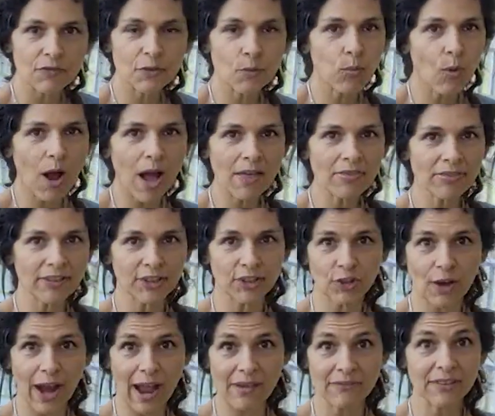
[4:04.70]
the one that you're
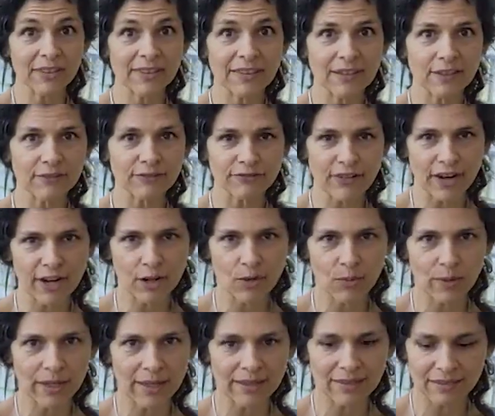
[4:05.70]
having the affair
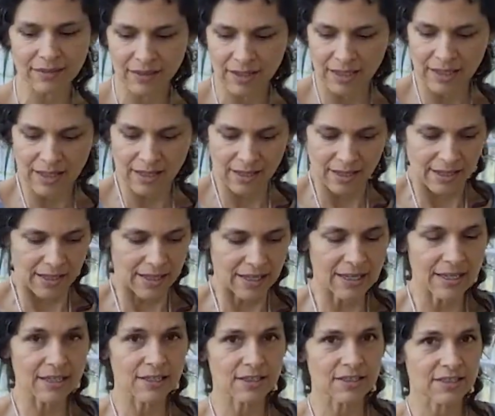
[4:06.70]
with.
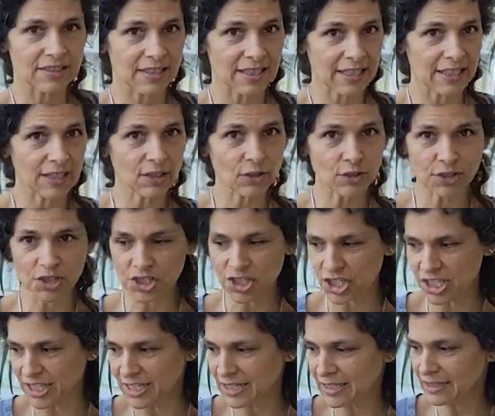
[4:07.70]
Is he or
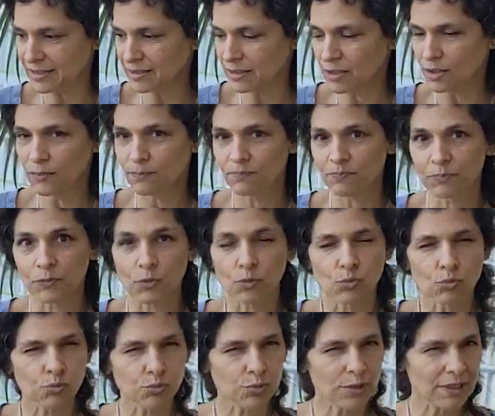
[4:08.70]
she
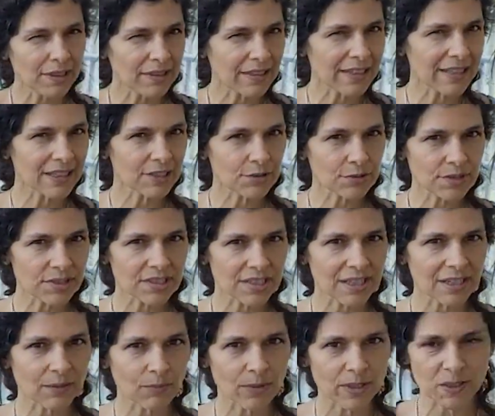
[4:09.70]
really
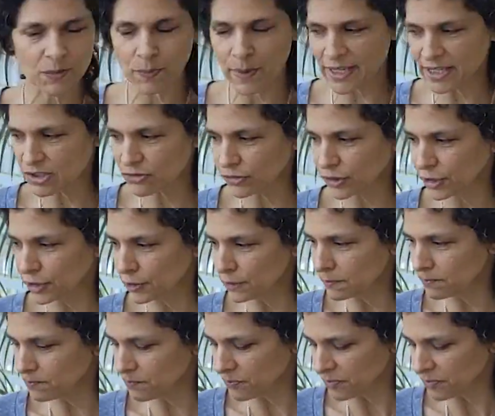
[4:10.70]
interested in what's best for you?